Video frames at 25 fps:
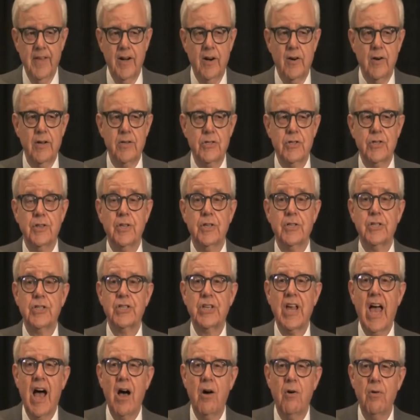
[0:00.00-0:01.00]
there is the
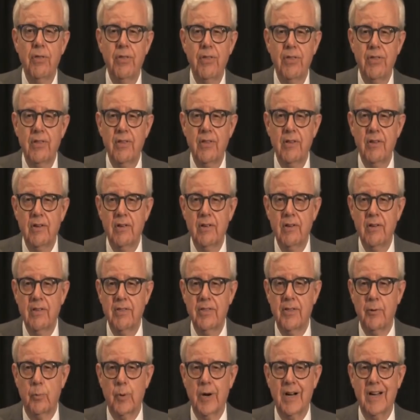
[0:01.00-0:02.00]
South,
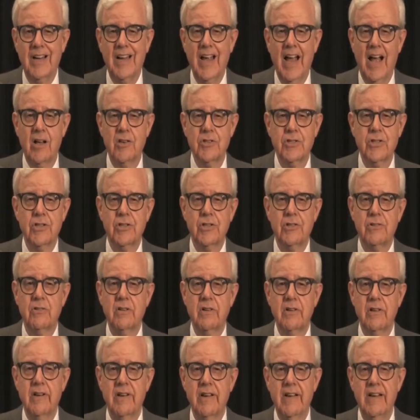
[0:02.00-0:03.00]
the
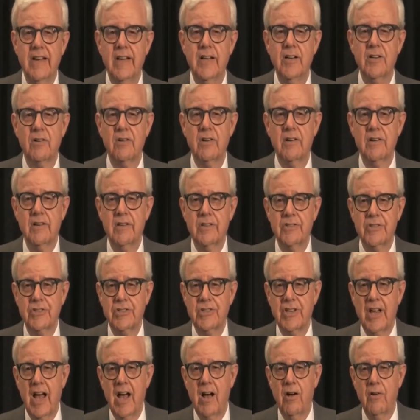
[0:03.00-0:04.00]
recalcitrant, ignorant
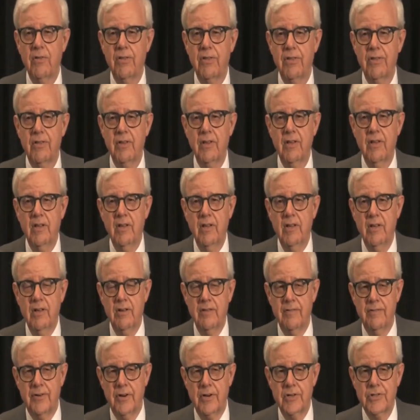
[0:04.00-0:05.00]
South
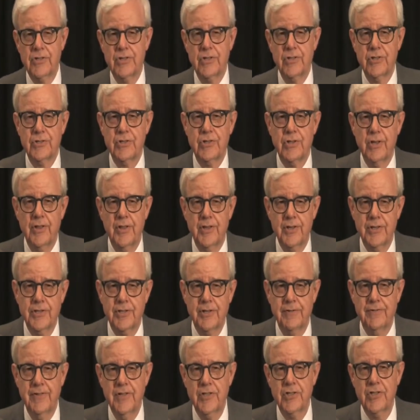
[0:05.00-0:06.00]
versus the
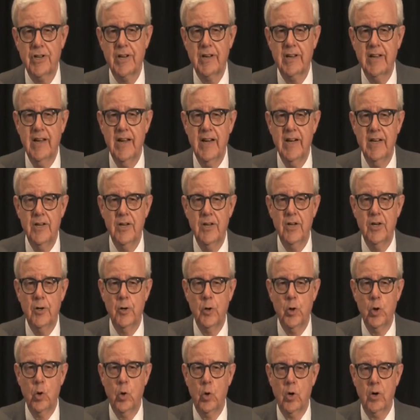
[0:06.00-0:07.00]
sophisticated
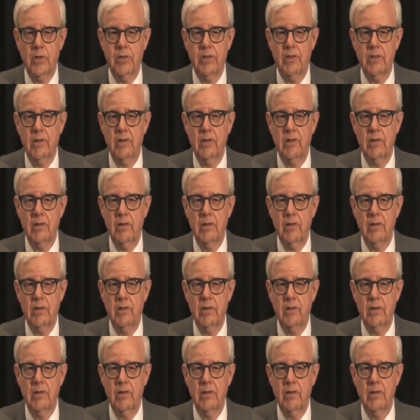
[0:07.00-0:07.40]
North.